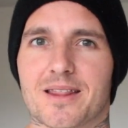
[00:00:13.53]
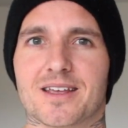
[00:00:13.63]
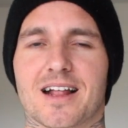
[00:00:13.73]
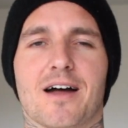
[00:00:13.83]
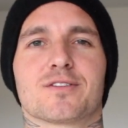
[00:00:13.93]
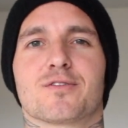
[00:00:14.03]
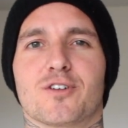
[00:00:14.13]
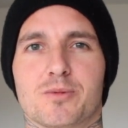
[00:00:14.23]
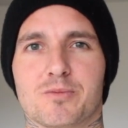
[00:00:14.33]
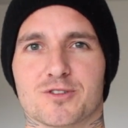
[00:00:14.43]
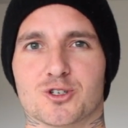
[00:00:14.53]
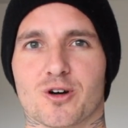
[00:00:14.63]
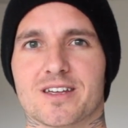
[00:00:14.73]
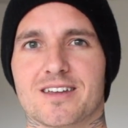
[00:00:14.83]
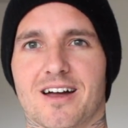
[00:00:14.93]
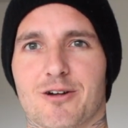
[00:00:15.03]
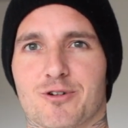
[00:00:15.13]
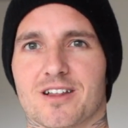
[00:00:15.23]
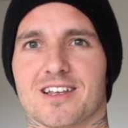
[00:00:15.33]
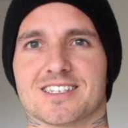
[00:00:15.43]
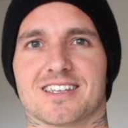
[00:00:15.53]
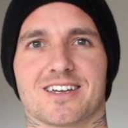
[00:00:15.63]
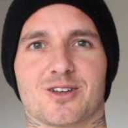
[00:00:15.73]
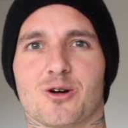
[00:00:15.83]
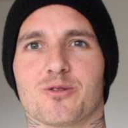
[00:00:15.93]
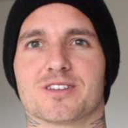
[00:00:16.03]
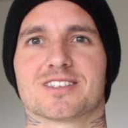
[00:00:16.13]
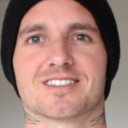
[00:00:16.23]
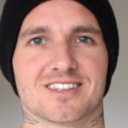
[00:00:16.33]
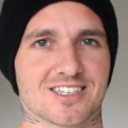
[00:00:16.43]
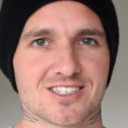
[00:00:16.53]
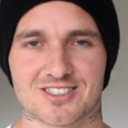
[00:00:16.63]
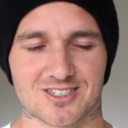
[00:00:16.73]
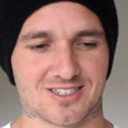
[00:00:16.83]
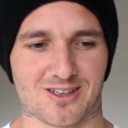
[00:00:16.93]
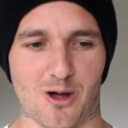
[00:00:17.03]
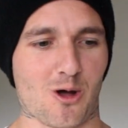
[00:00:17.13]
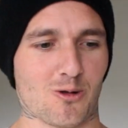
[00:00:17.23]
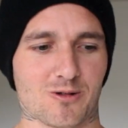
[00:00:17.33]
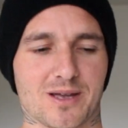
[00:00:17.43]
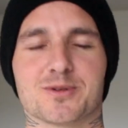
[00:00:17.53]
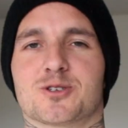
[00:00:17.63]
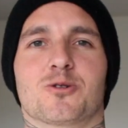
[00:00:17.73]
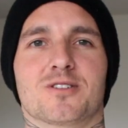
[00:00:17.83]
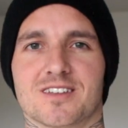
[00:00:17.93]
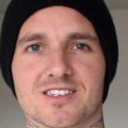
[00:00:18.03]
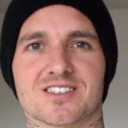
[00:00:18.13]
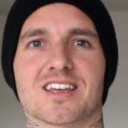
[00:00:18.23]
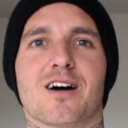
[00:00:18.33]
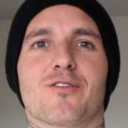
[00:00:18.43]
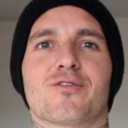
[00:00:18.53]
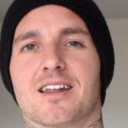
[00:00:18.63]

And then after filming with Johnny, I realized like, yo, this is just a whole episode in itself.